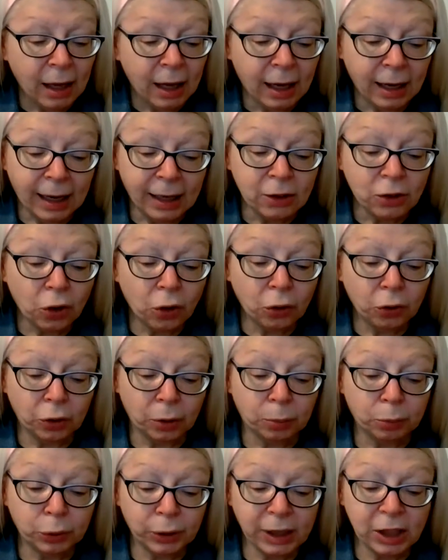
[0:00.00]
and I told her
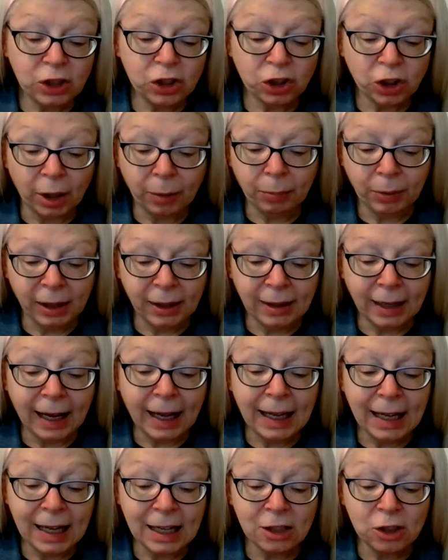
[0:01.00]
pretty sharply that I
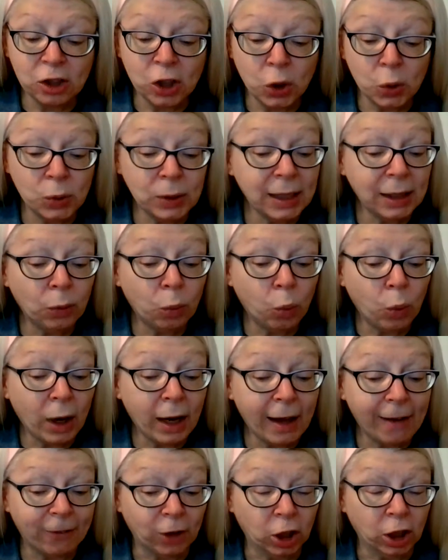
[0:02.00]
had no need
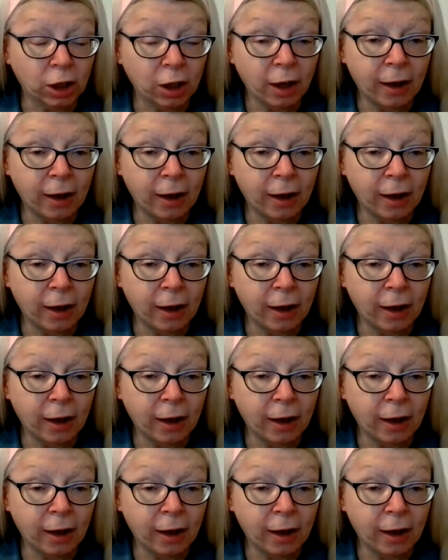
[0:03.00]
whatever